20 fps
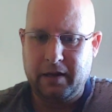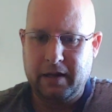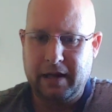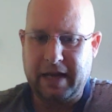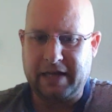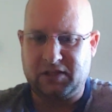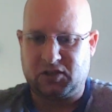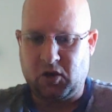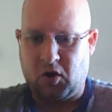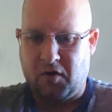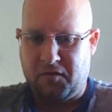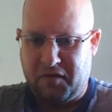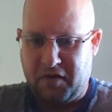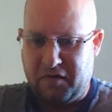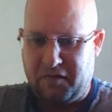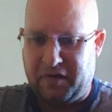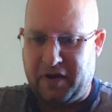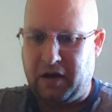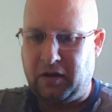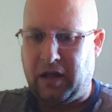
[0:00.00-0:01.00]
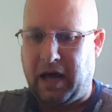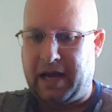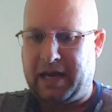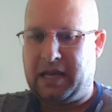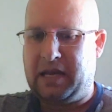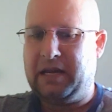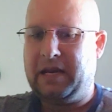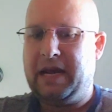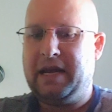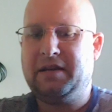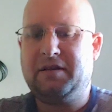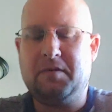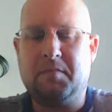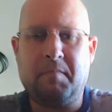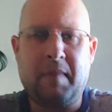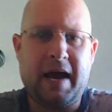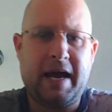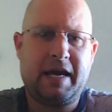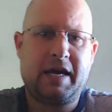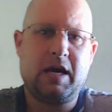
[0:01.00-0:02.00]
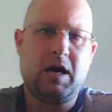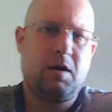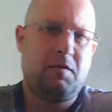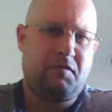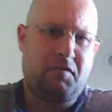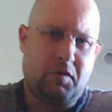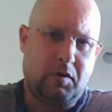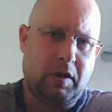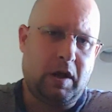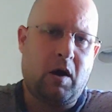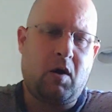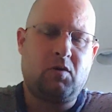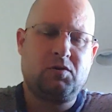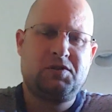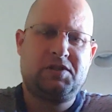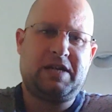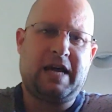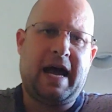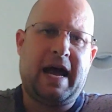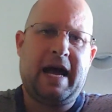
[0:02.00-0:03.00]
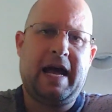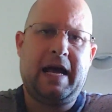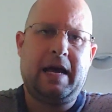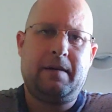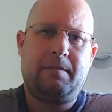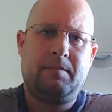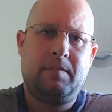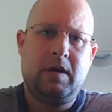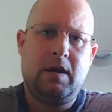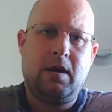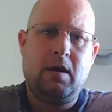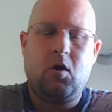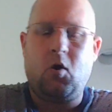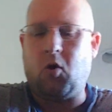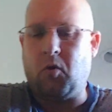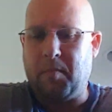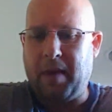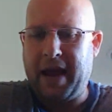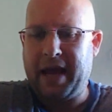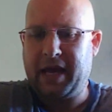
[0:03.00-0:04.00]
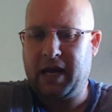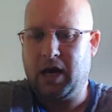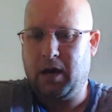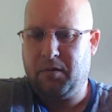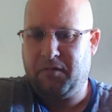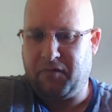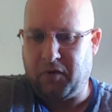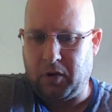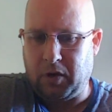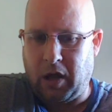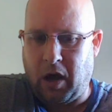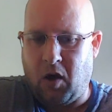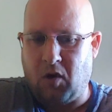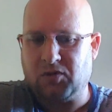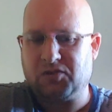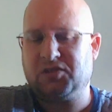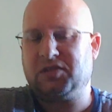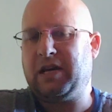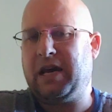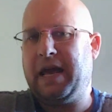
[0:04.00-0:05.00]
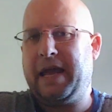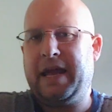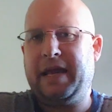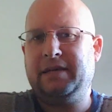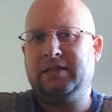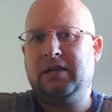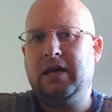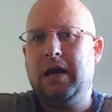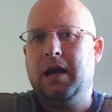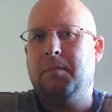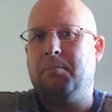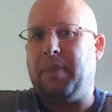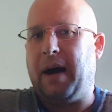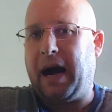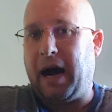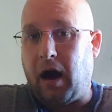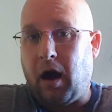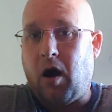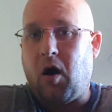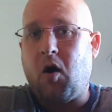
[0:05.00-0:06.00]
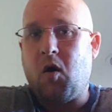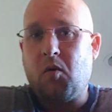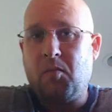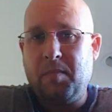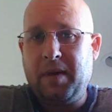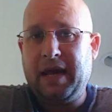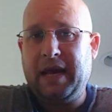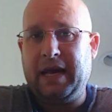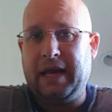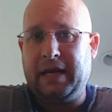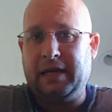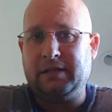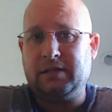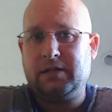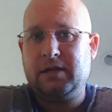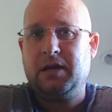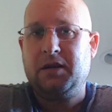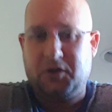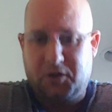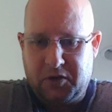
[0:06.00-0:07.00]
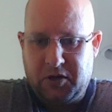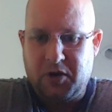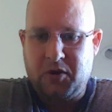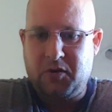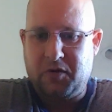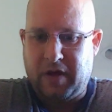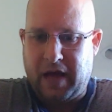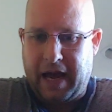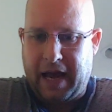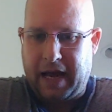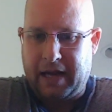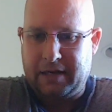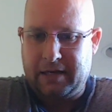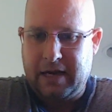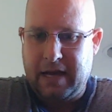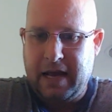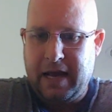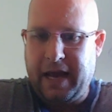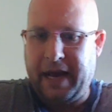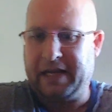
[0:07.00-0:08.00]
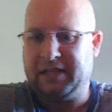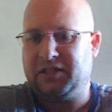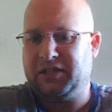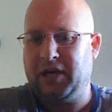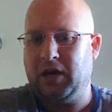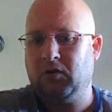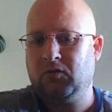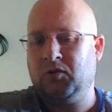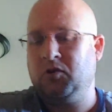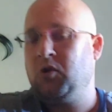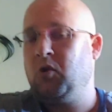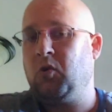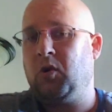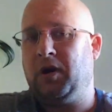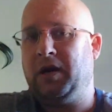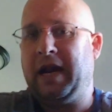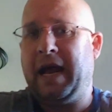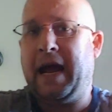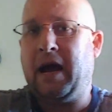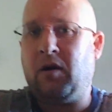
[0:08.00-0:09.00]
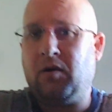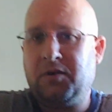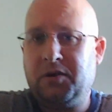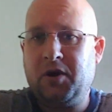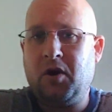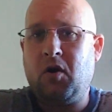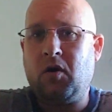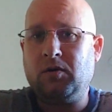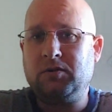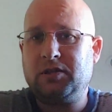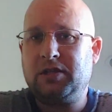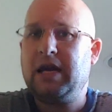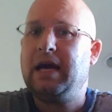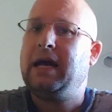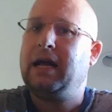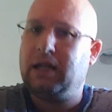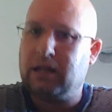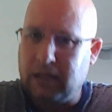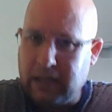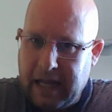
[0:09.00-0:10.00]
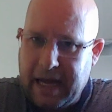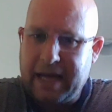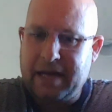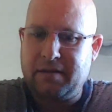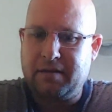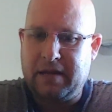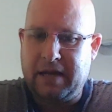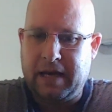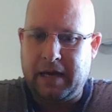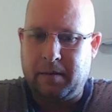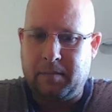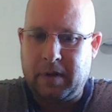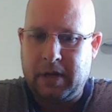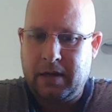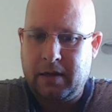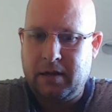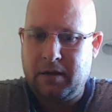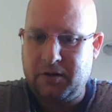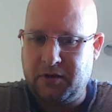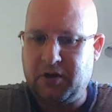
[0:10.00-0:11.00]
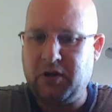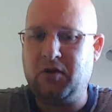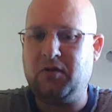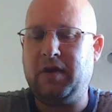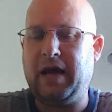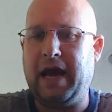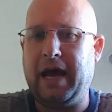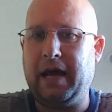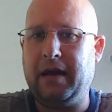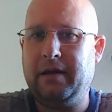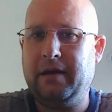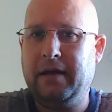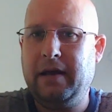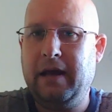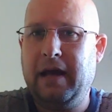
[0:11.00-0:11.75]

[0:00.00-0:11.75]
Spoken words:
And so if you feel like you need to make up for lost time or make up for lost things, by all means do that. And children who are now adults, let them do that.